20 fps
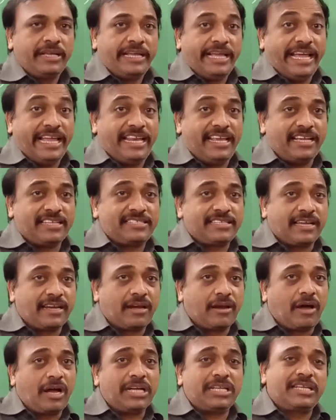Areas are
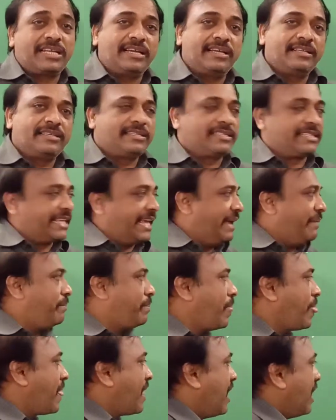not
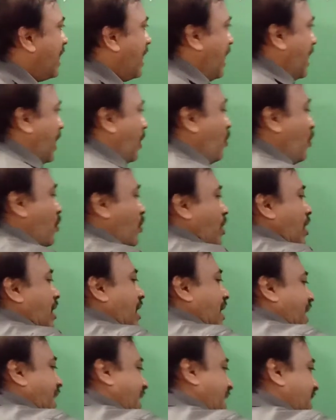same.
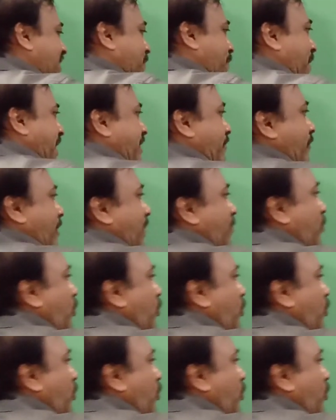Now I will explain one